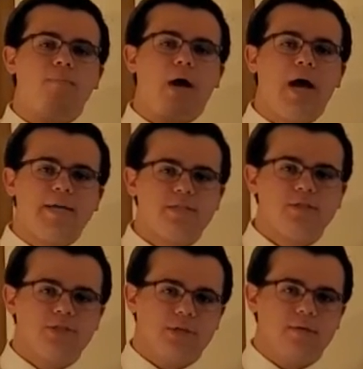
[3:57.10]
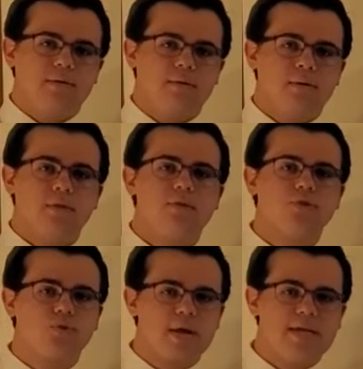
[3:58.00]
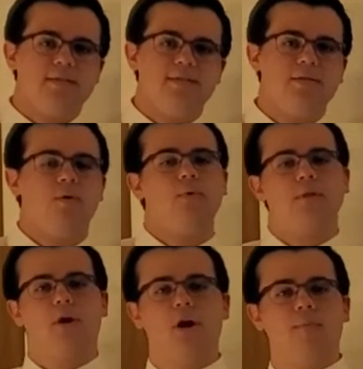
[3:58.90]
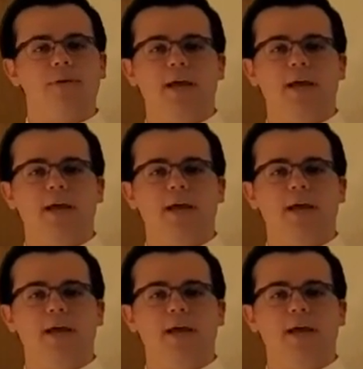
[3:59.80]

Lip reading: oxygen trades with carbon